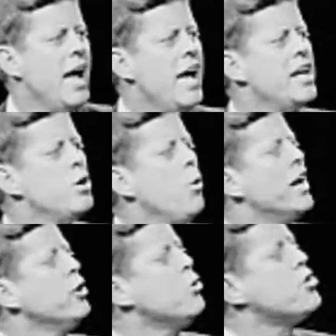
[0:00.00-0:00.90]

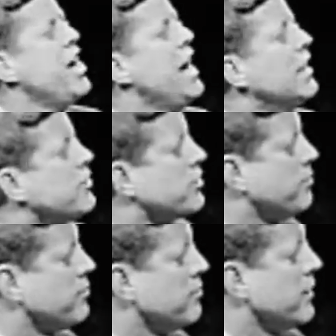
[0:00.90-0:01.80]
Anyone who says
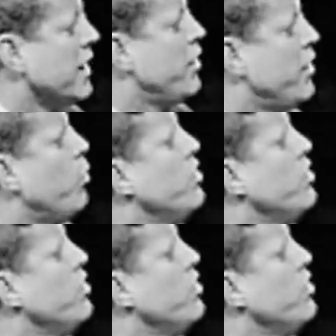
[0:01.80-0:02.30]
that